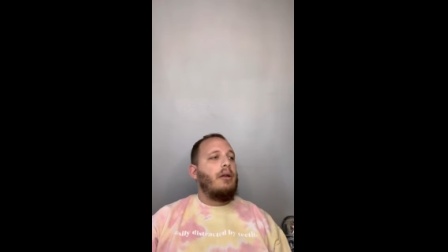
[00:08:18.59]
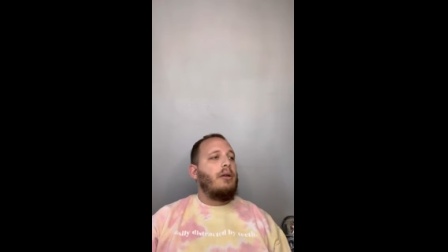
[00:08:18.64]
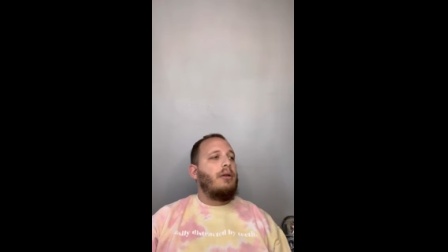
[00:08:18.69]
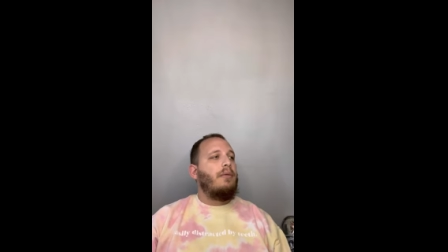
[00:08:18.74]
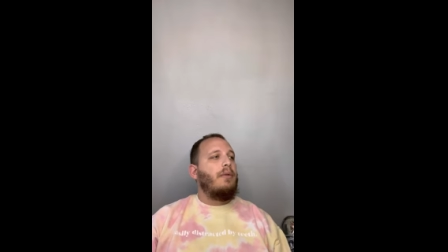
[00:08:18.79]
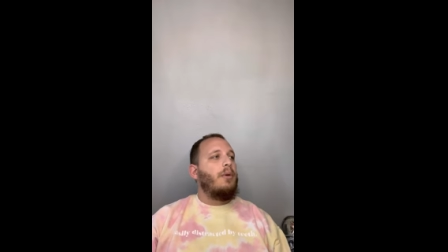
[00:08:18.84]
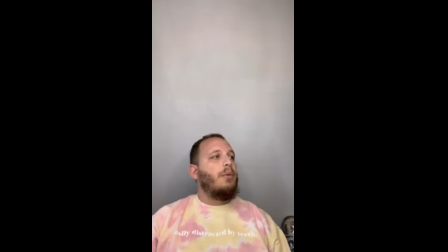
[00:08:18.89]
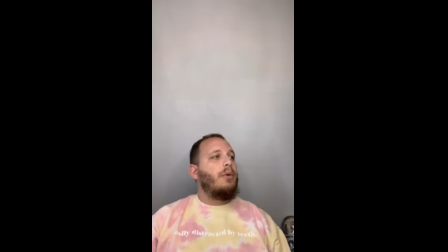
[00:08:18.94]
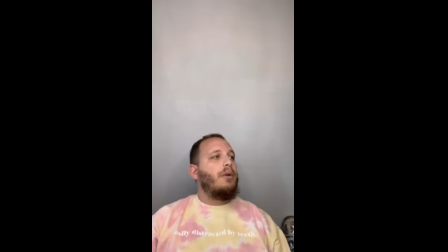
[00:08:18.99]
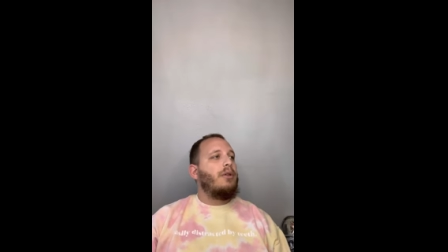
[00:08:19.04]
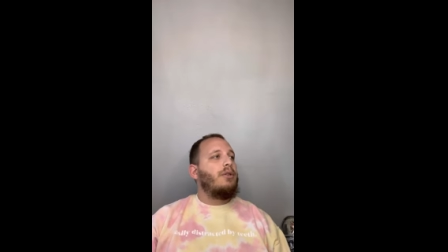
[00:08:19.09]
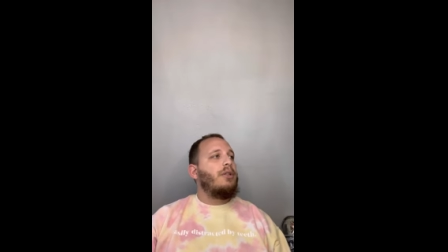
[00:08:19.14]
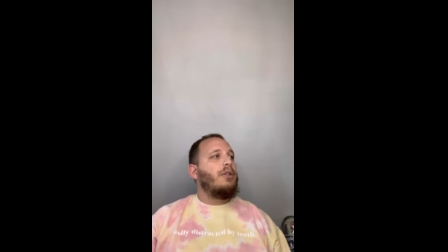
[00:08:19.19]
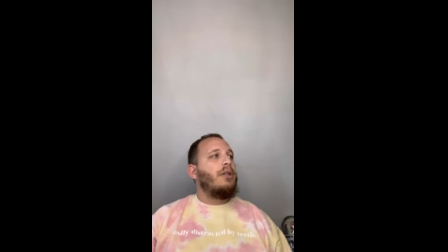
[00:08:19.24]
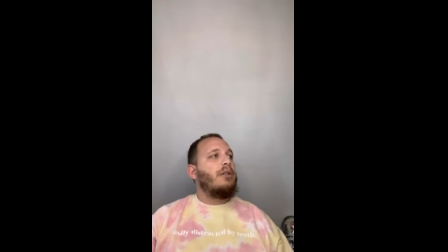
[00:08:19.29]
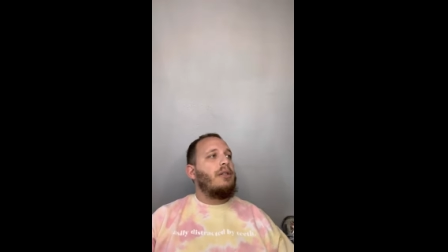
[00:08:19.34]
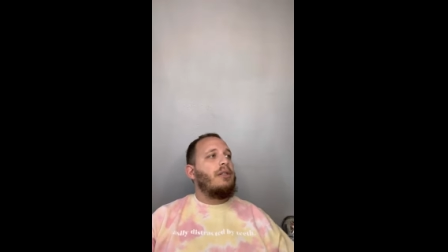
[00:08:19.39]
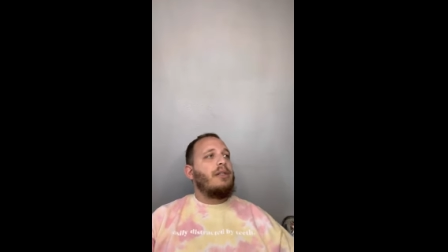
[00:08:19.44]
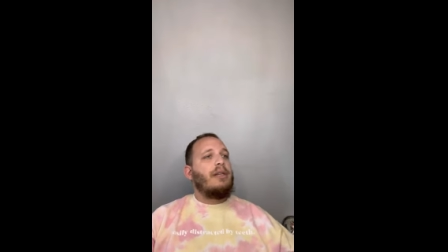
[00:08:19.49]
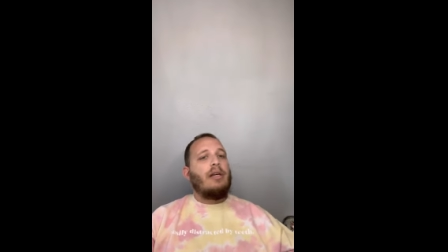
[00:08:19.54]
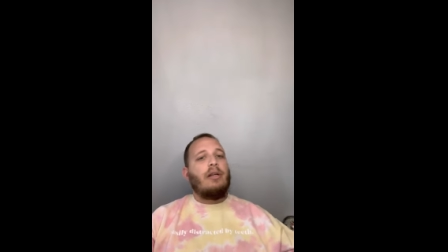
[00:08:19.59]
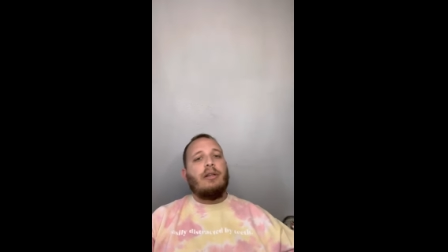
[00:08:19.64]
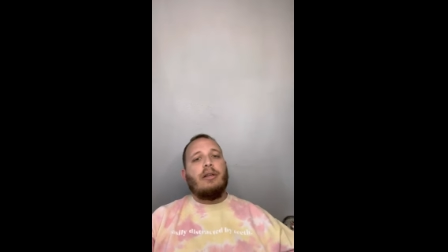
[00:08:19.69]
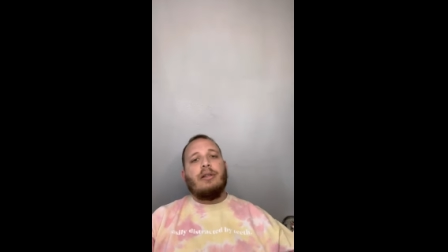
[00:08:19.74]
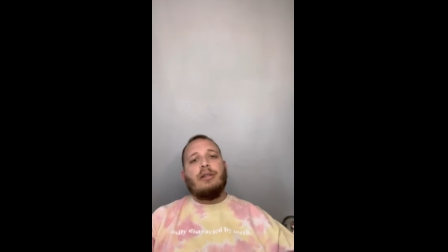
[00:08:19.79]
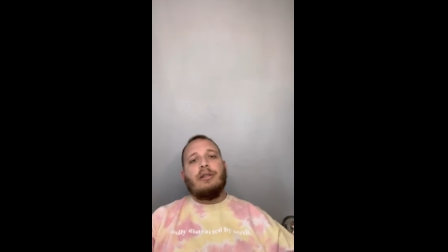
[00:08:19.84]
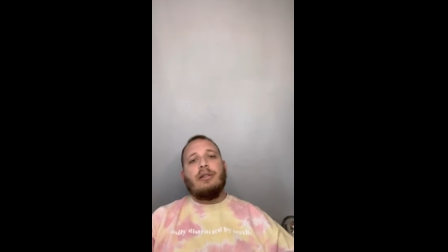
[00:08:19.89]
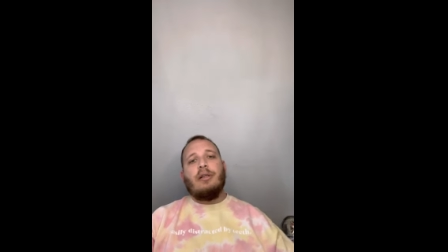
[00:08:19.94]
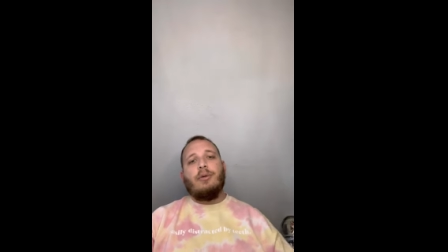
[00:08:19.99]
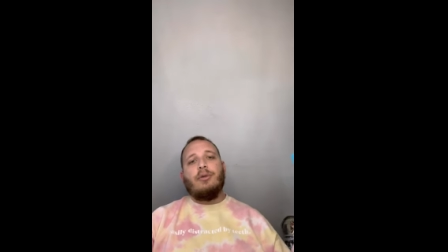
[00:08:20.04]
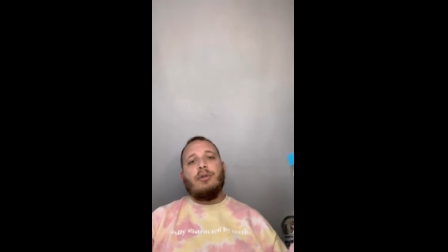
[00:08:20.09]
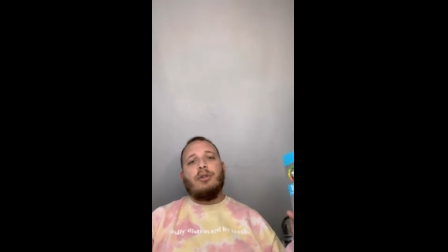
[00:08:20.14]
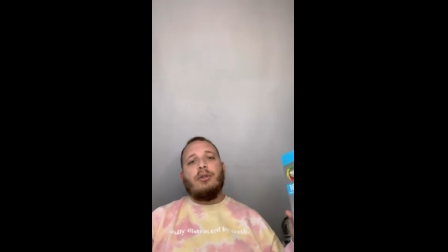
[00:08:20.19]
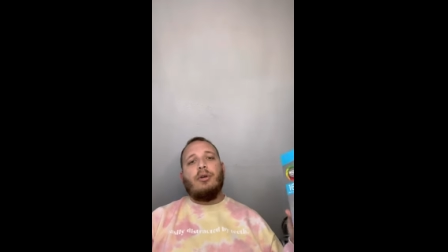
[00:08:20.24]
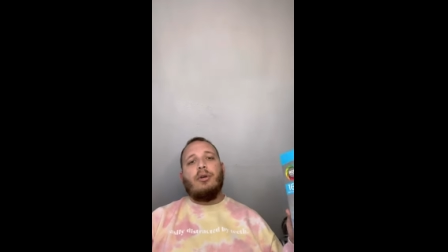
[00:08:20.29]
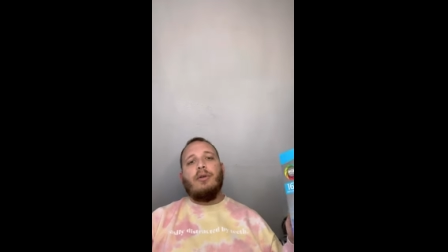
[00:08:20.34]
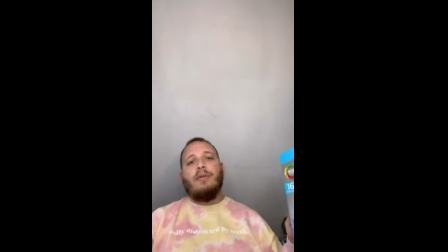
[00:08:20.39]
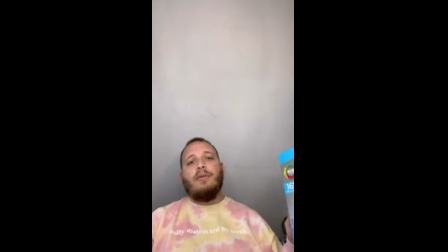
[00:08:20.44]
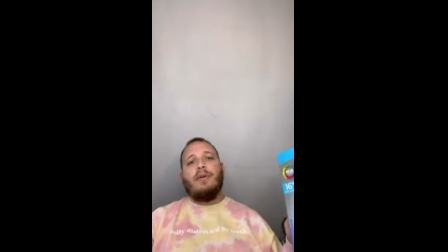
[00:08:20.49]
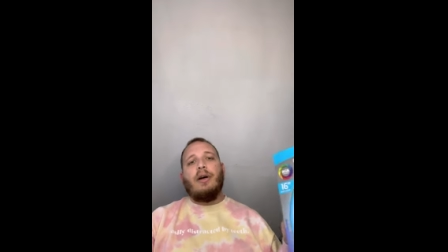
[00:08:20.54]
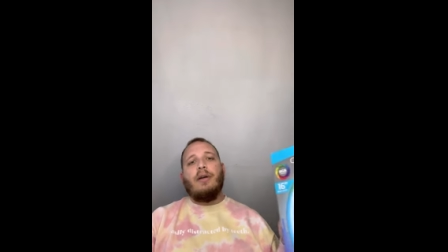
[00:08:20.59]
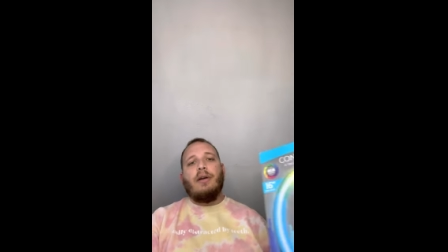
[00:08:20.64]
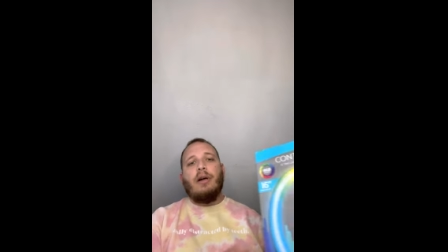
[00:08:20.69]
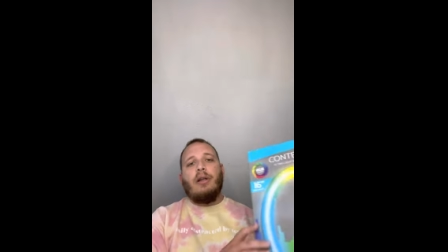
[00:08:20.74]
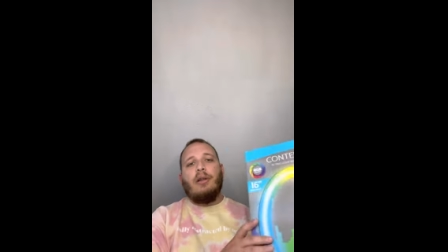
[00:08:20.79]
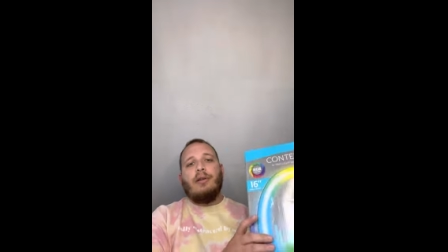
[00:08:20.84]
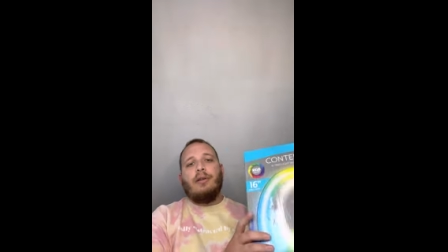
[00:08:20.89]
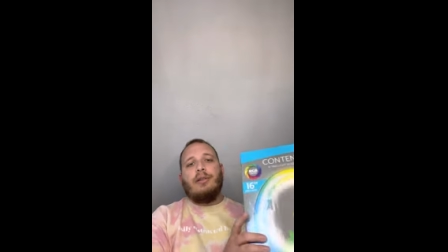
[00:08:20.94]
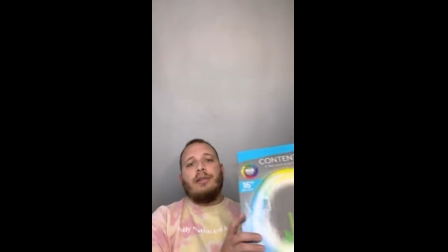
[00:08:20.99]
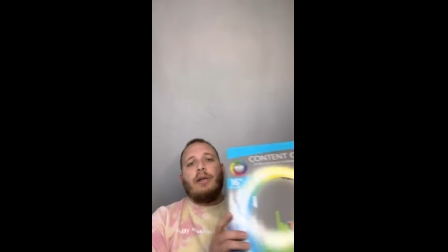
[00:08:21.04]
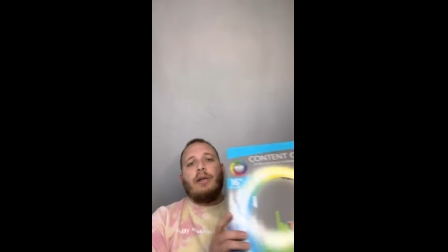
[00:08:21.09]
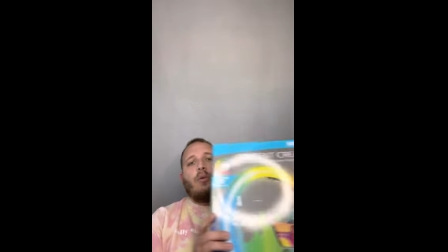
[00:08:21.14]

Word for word: If you want to check this out, like I said, it was thirty-five dollars at